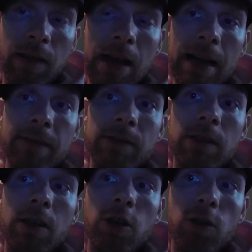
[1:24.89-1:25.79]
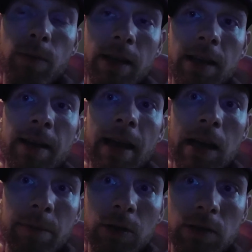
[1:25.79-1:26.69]
lives, human and
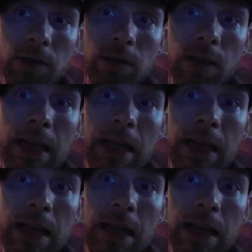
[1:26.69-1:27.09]
animals,